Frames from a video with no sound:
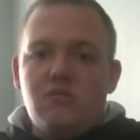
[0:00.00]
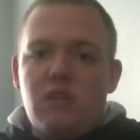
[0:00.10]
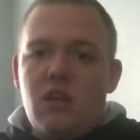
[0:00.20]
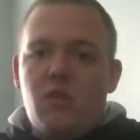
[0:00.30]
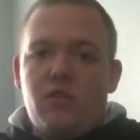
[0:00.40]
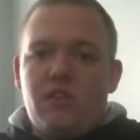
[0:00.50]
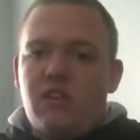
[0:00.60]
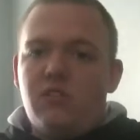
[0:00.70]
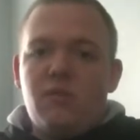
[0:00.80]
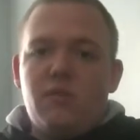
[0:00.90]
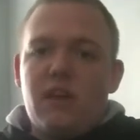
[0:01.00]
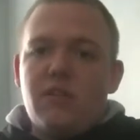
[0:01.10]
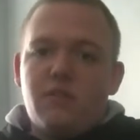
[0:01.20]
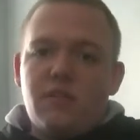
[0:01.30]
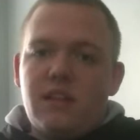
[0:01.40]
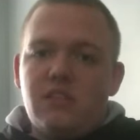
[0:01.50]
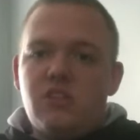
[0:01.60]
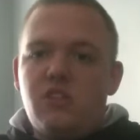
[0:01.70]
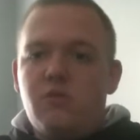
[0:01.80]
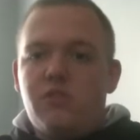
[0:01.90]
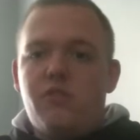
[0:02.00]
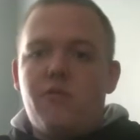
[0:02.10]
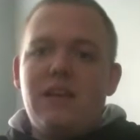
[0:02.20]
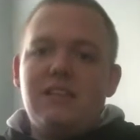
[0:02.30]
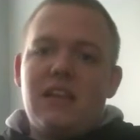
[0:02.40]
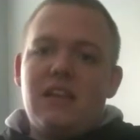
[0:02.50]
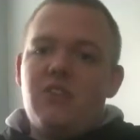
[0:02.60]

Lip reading: you know, including with other things to do with their raising.